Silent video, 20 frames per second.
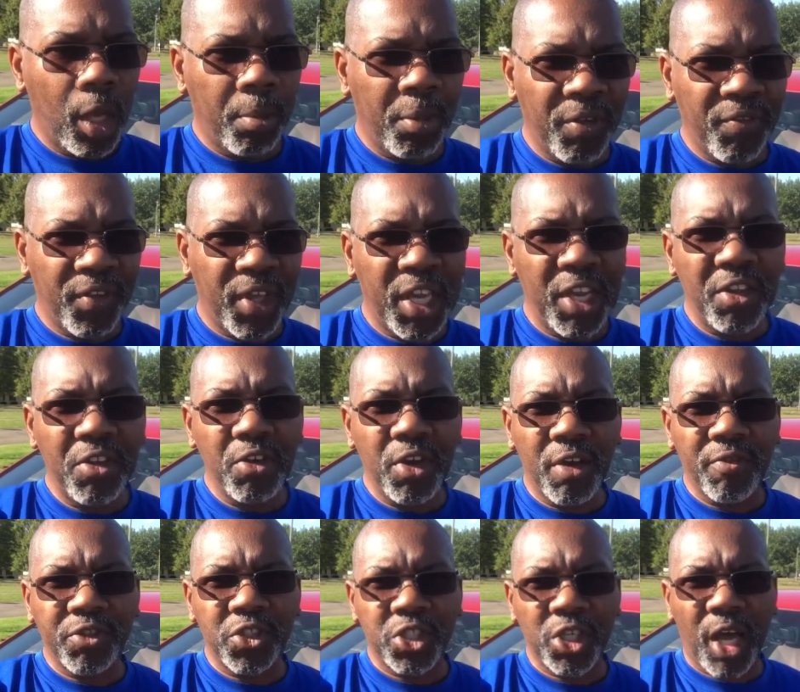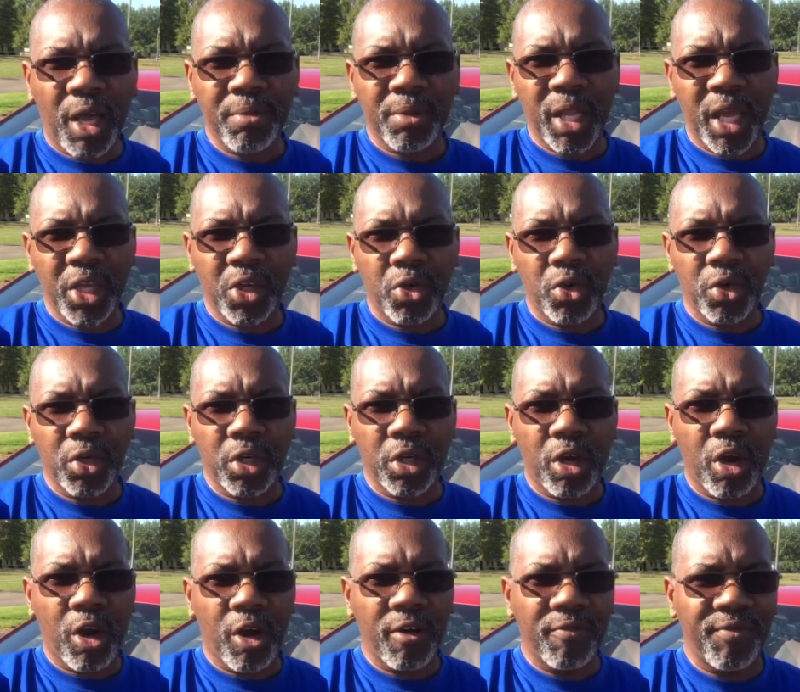Um, if any of you have shopped like on
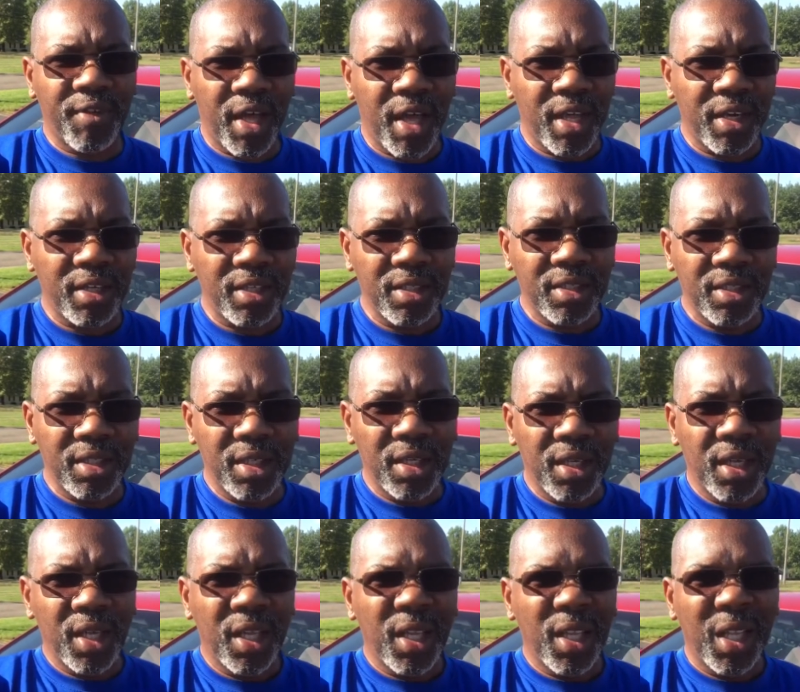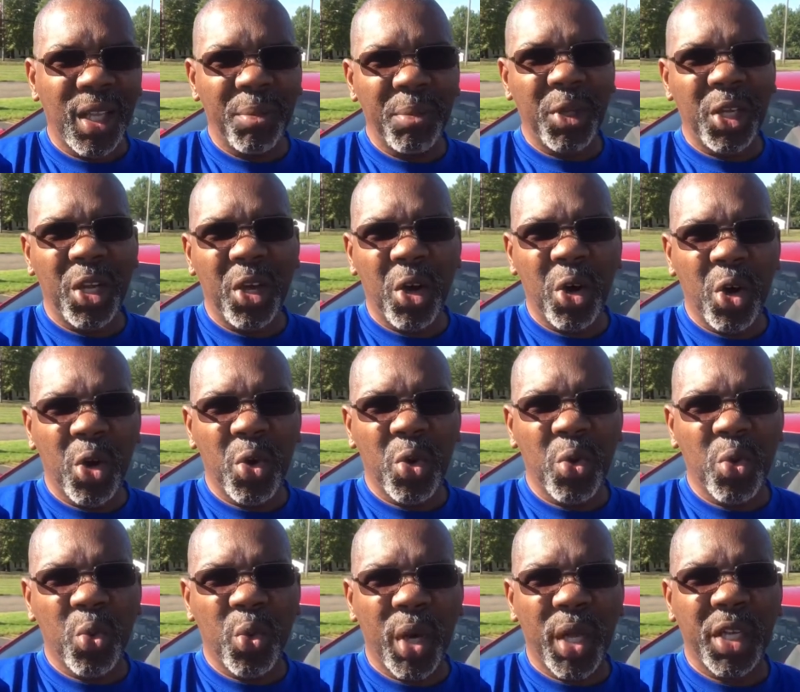Carvana, let me know
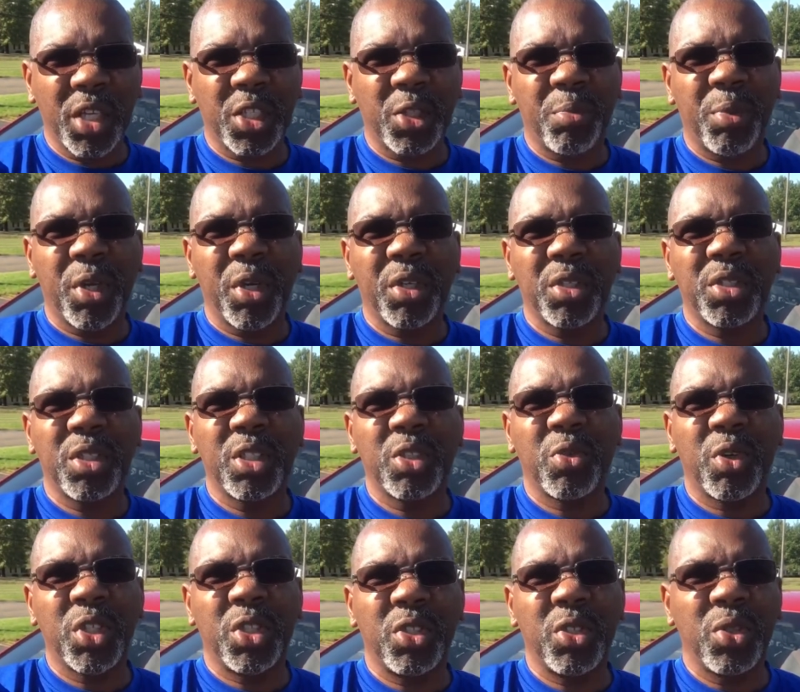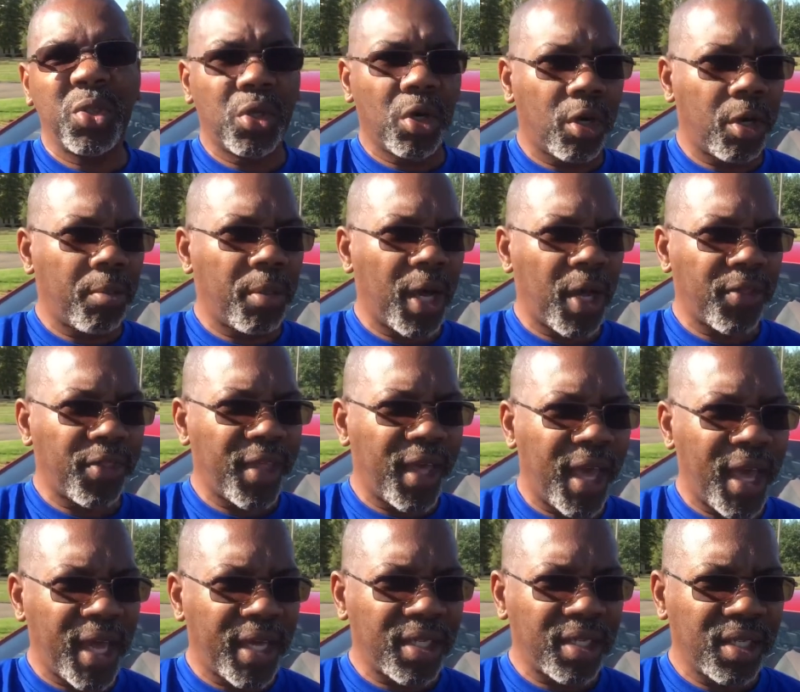what experiences, what you thought about
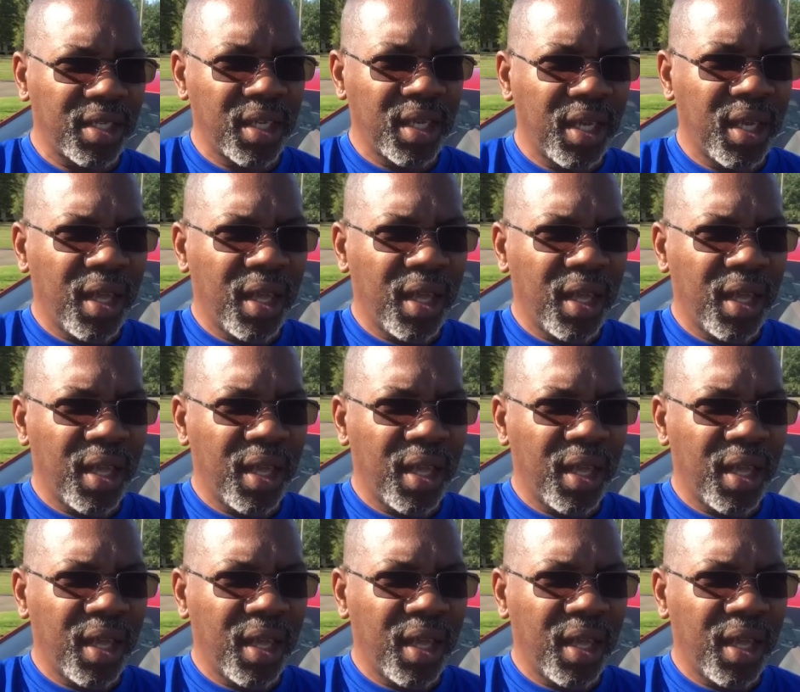that.